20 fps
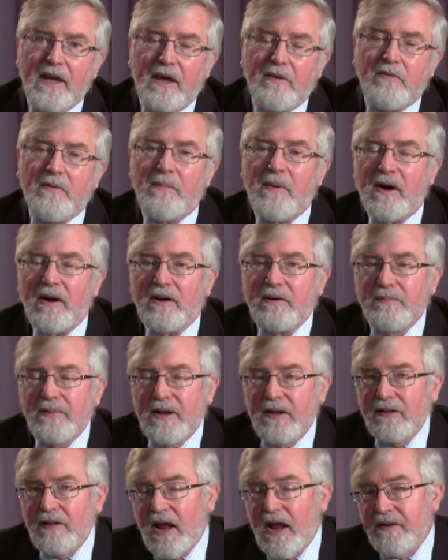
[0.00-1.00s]
And
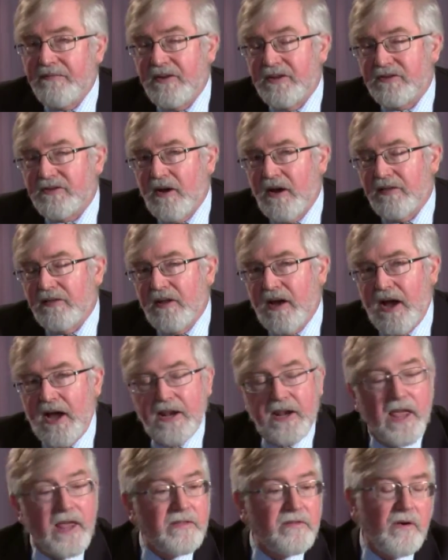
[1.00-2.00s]
remarkably, a lot of it's
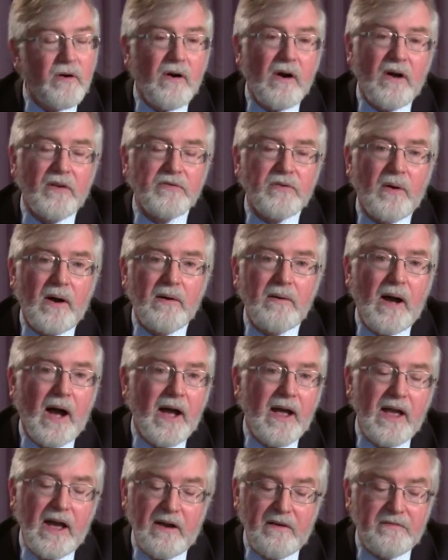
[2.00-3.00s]
online. And there are also,
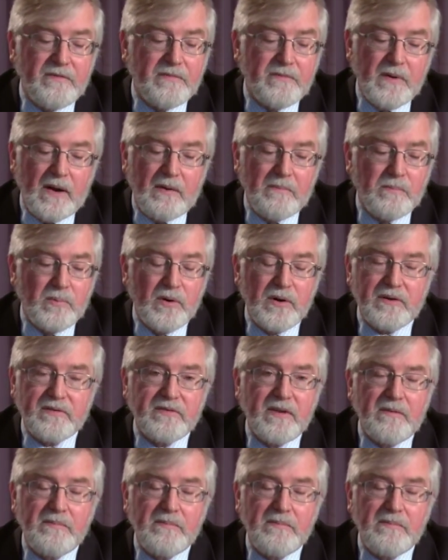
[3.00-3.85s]
I have uh, books.